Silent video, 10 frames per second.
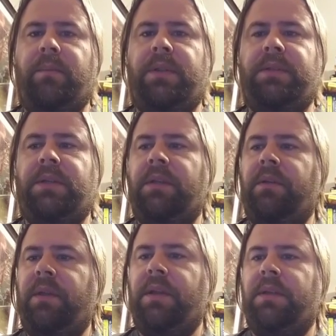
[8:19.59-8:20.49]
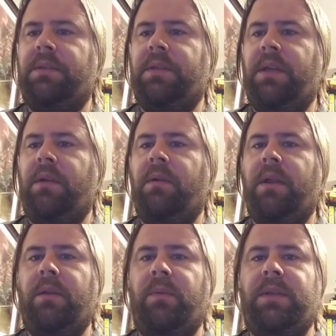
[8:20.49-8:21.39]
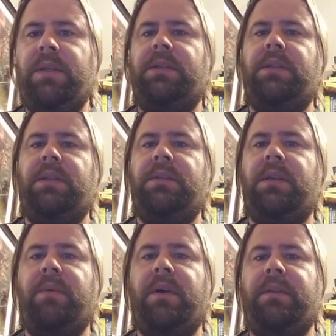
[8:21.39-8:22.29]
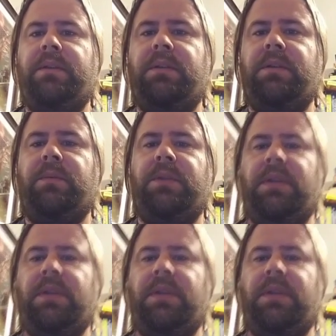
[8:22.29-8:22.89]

But it's another thing to say, all right, we tested this hypothesis,